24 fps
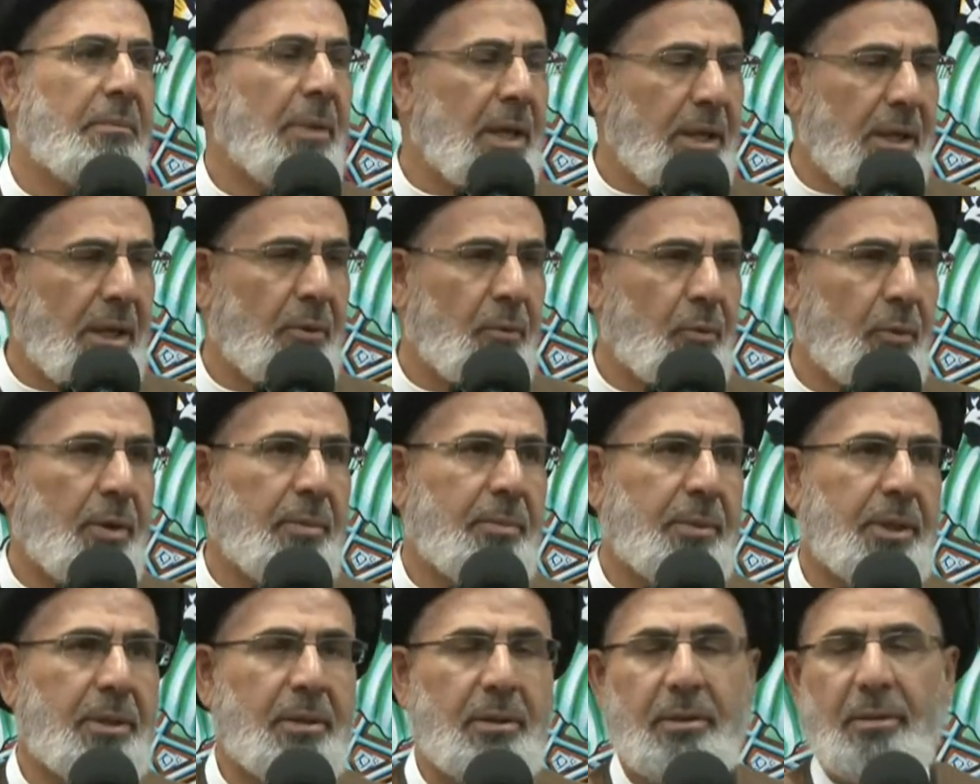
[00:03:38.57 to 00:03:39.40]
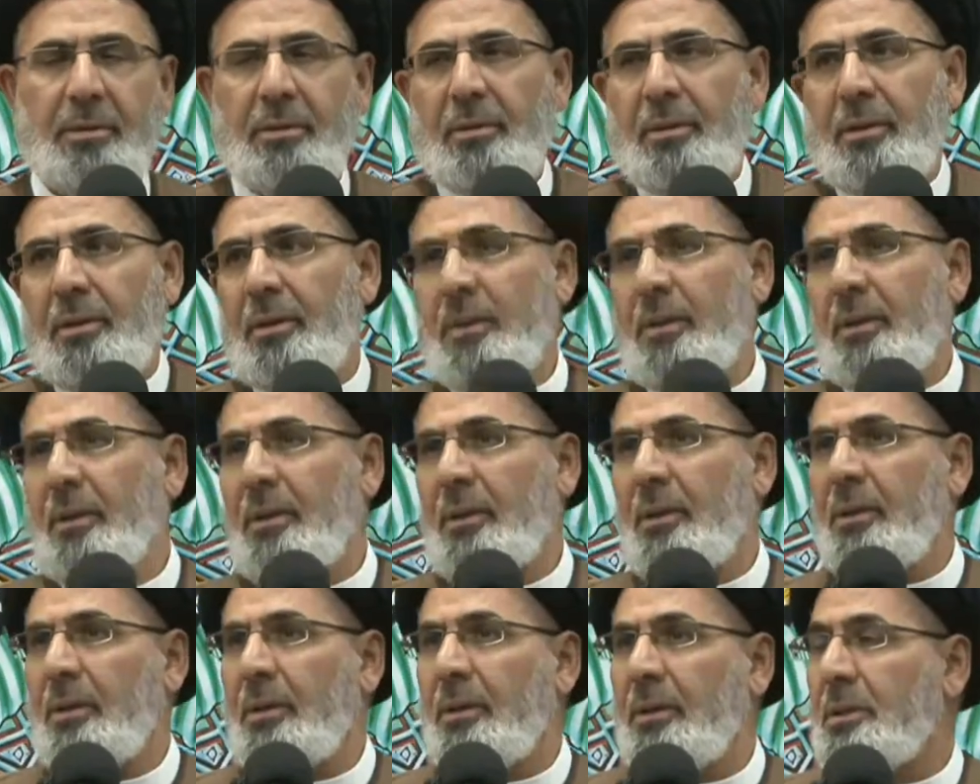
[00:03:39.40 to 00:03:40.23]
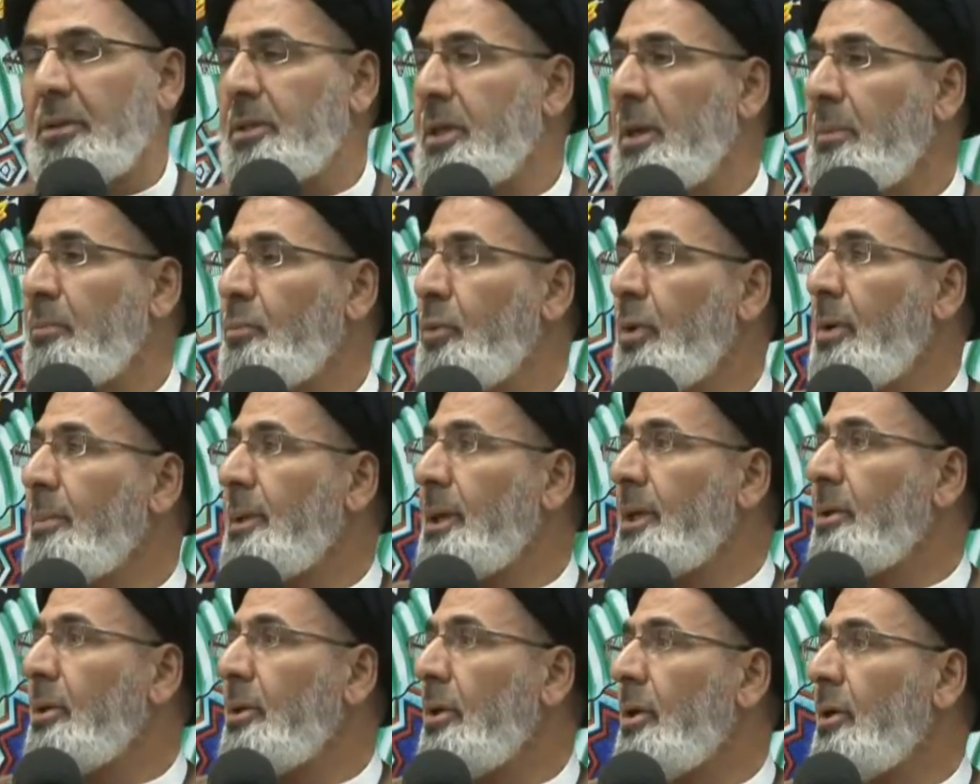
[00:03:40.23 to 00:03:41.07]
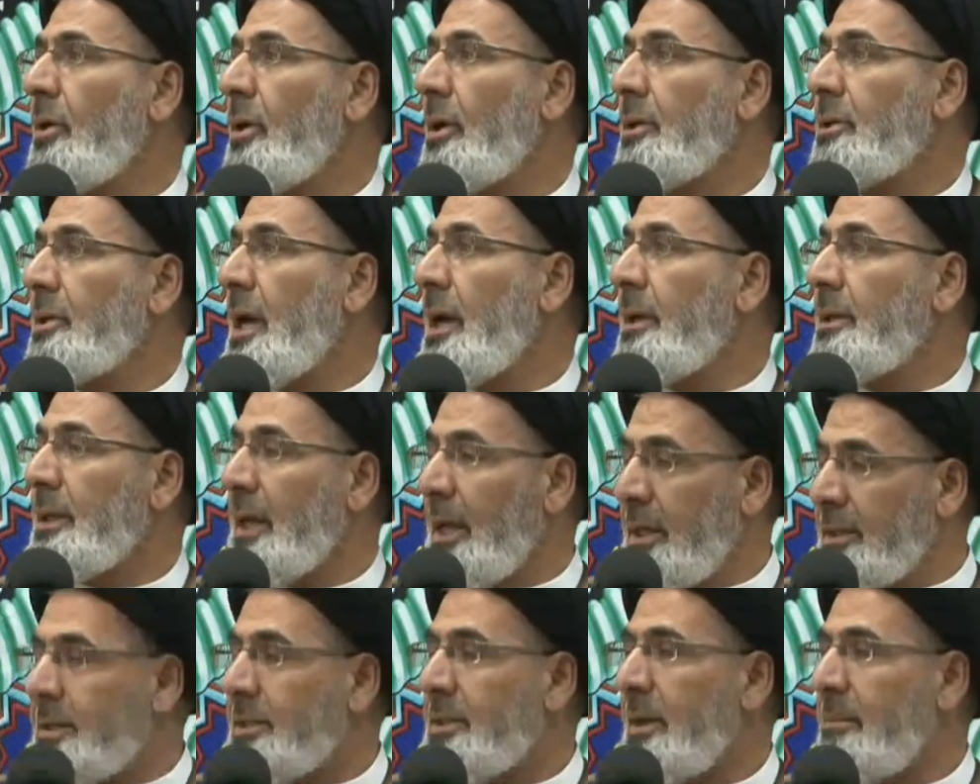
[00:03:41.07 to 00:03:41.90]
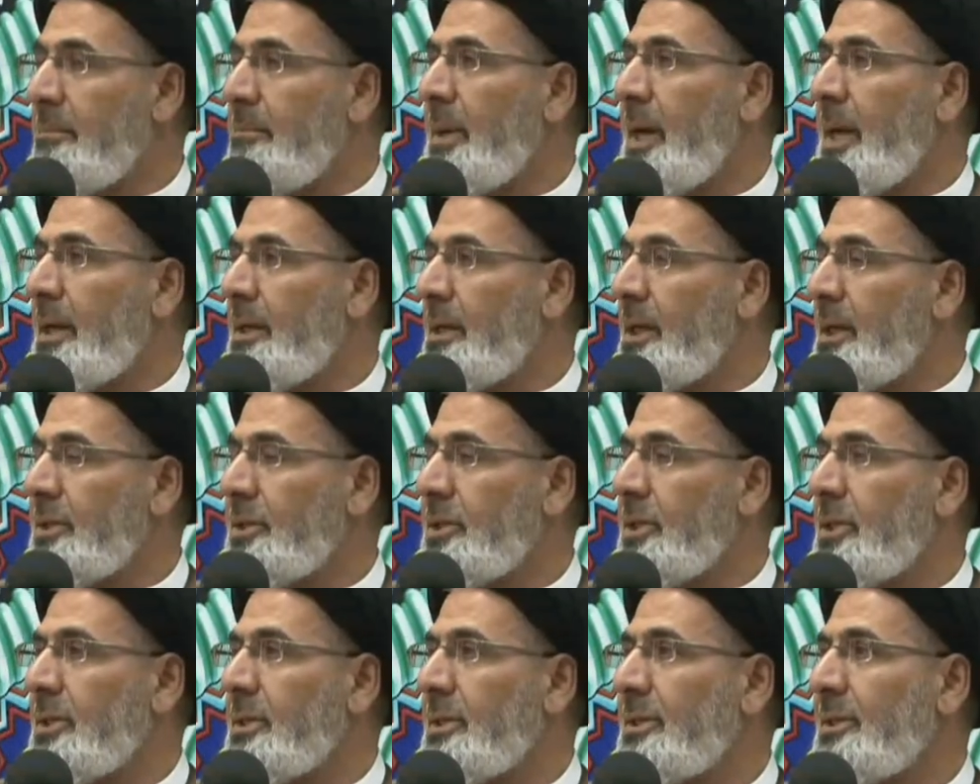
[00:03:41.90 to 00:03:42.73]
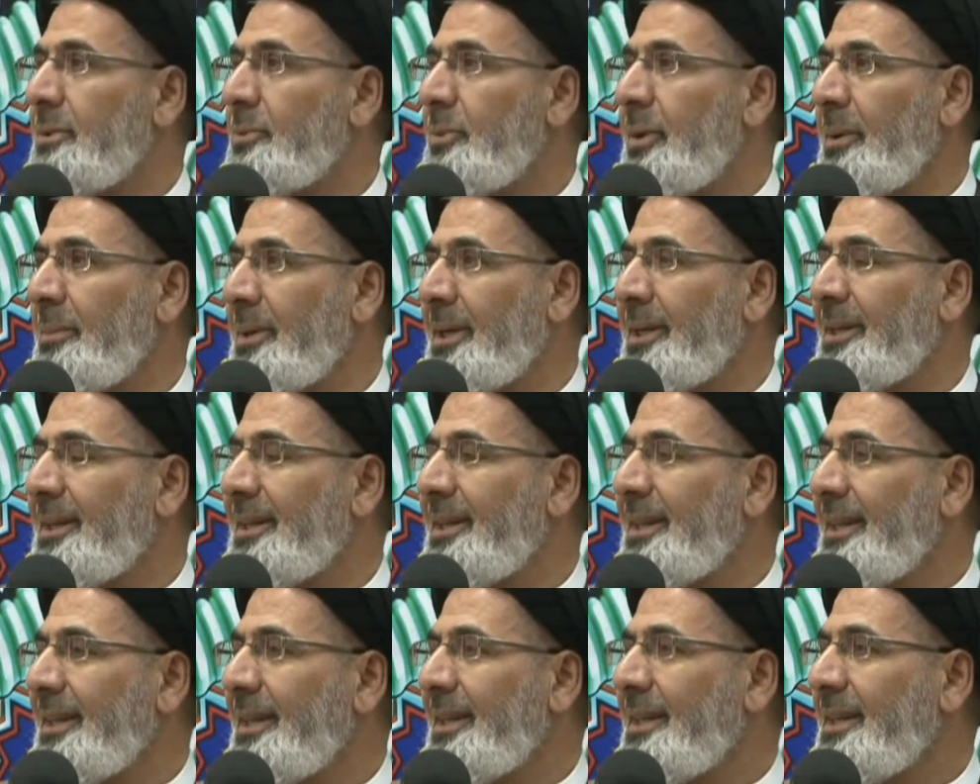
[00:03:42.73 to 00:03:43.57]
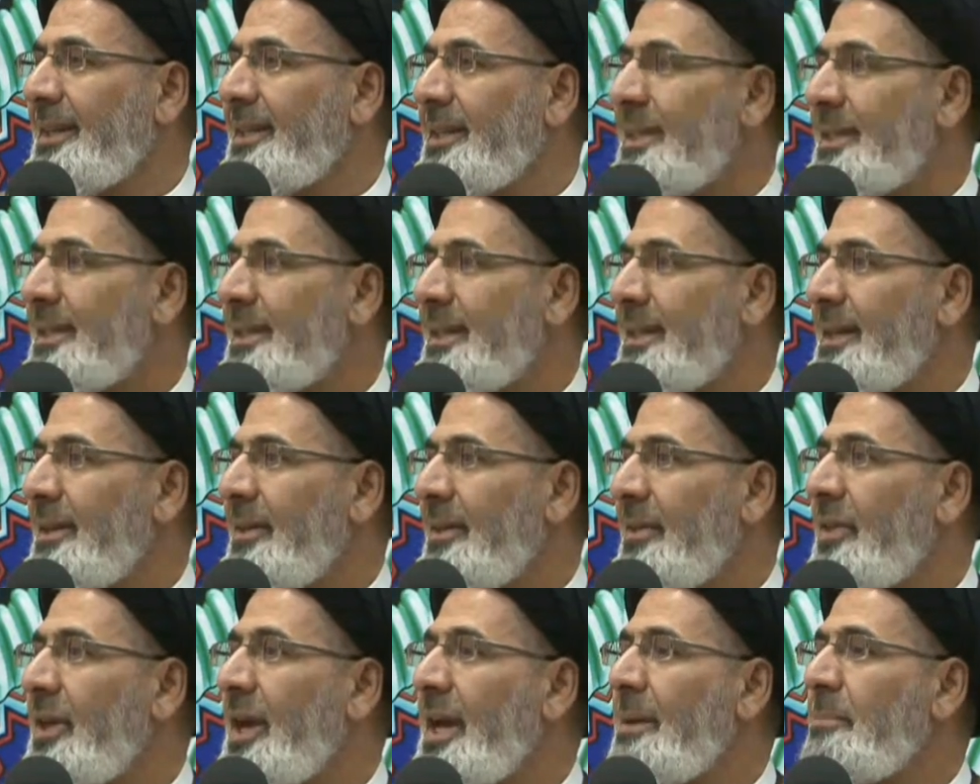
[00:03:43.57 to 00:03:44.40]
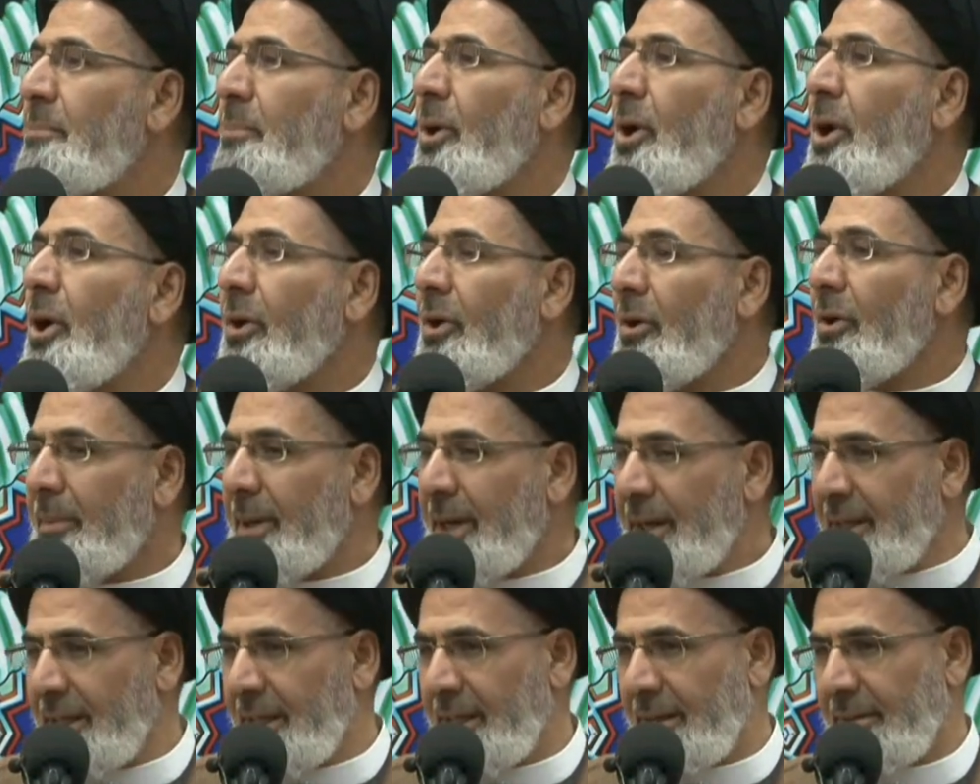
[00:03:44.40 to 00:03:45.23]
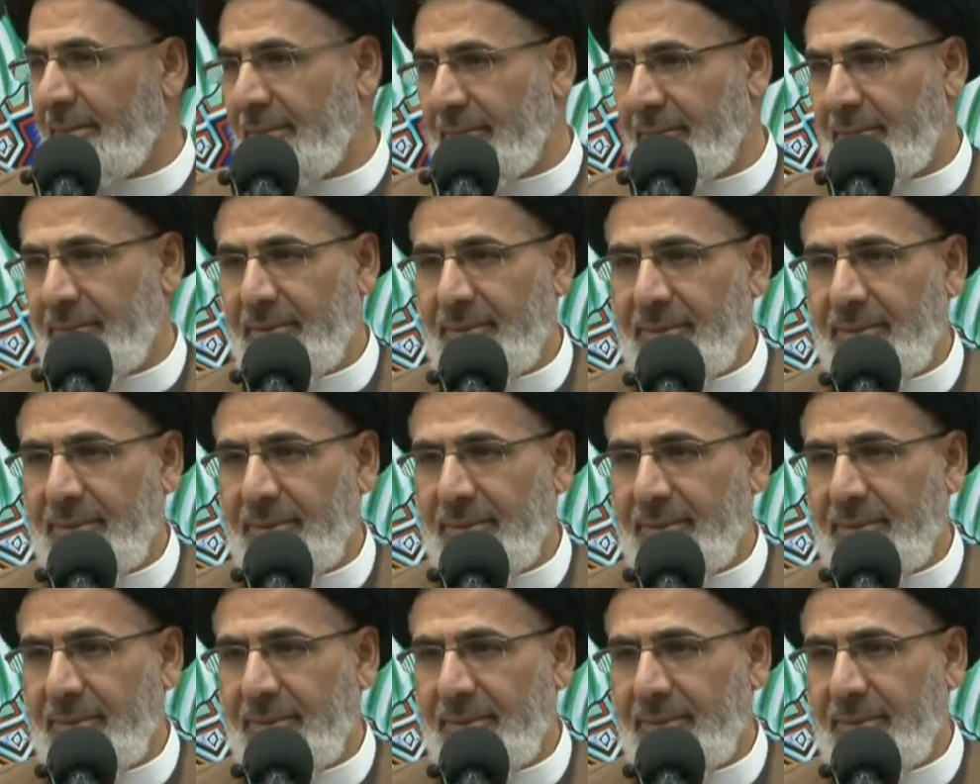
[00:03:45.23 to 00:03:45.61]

men and women. Some women and some men, not just women, they borrow money.